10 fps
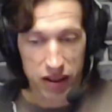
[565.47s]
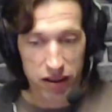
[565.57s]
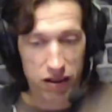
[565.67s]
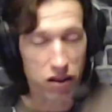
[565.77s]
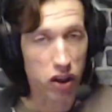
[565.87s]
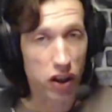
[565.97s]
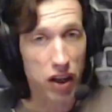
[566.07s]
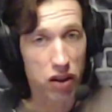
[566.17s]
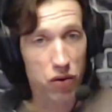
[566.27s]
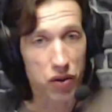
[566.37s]
looking
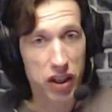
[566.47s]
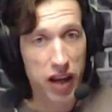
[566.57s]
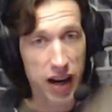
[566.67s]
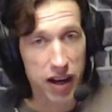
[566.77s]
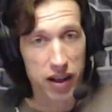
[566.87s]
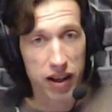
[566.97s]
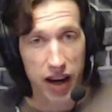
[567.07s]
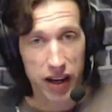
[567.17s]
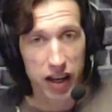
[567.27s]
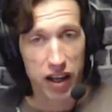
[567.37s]
through the data and
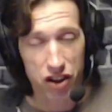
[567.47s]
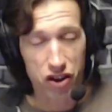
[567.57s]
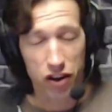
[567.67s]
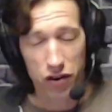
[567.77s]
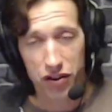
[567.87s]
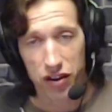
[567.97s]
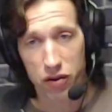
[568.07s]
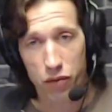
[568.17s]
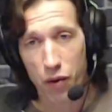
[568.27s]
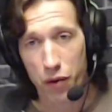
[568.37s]
getting a general sense of
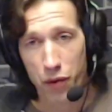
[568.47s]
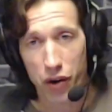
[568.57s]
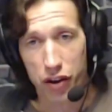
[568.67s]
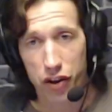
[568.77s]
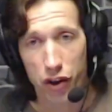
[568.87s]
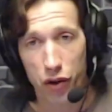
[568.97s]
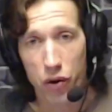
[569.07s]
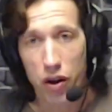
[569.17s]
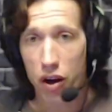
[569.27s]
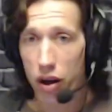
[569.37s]
what we want to do.
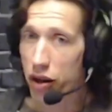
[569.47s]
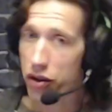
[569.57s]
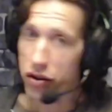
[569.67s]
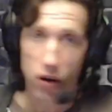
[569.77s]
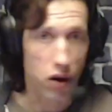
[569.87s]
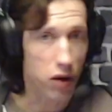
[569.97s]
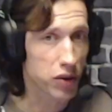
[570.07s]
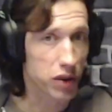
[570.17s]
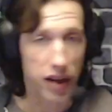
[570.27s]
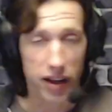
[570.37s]
Starting with the
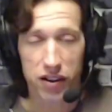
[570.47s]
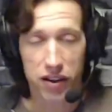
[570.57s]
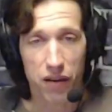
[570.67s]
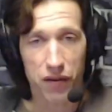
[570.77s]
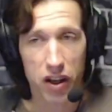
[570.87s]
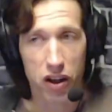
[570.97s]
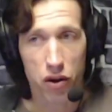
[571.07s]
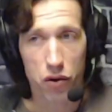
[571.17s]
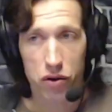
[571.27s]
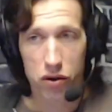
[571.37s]
next set of videos,
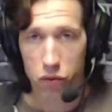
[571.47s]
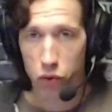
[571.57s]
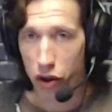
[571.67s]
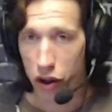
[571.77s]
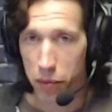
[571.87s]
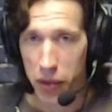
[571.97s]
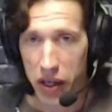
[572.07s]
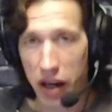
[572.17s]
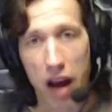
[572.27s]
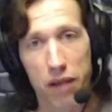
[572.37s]
we're going to be
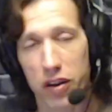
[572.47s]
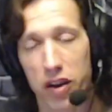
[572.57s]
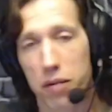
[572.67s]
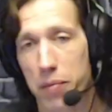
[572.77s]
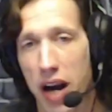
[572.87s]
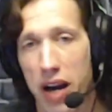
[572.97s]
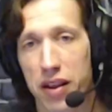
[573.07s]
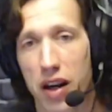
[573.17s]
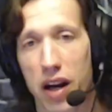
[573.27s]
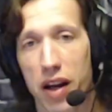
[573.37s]
diving into
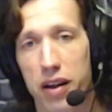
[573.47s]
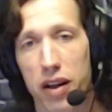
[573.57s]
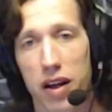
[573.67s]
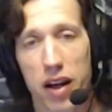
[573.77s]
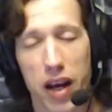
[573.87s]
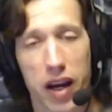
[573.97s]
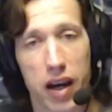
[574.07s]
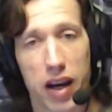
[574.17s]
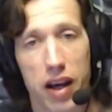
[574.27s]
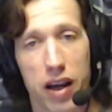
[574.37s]
Python
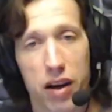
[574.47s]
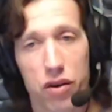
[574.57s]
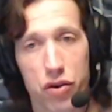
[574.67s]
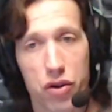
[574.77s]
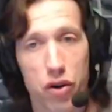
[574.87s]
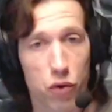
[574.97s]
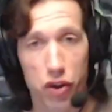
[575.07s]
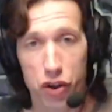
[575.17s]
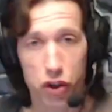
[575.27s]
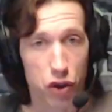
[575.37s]
and doing the
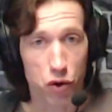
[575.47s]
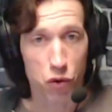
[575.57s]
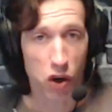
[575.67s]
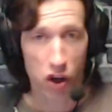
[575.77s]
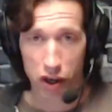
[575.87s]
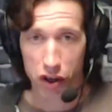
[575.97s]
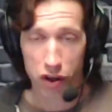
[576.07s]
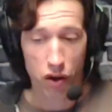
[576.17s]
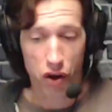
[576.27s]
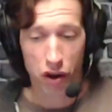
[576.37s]
do
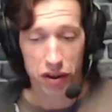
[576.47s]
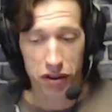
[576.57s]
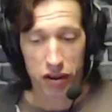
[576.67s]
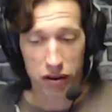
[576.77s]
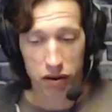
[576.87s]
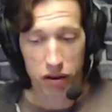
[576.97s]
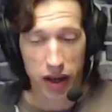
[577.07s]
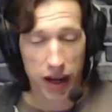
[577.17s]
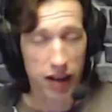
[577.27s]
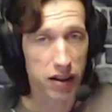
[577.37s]
on
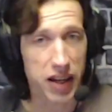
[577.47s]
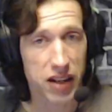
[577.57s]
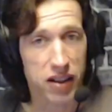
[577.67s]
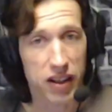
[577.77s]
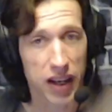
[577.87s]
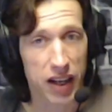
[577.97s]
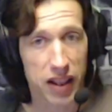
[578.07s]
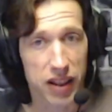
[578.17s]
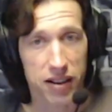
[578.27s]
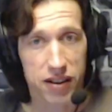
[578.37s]
at least getting
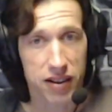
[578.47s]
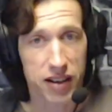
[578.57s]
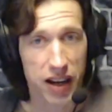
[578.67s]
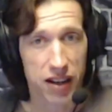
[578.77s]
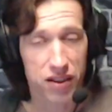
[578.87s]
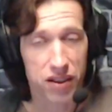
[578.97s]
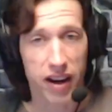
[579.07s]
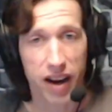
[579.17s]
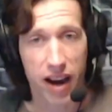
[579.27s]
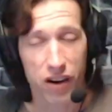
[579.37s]
this data set
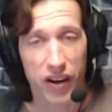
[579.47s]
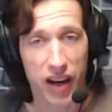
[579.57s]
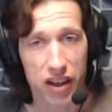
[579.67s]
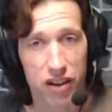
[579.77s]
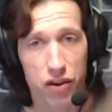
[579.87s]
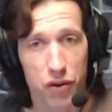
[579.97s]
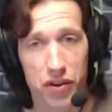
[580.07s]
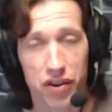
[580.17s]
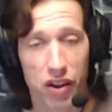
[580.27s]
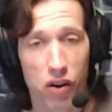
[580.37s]
aggregated into a
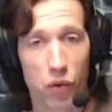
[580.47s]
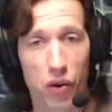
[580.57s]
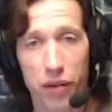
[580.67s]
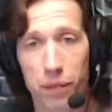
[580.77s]
single one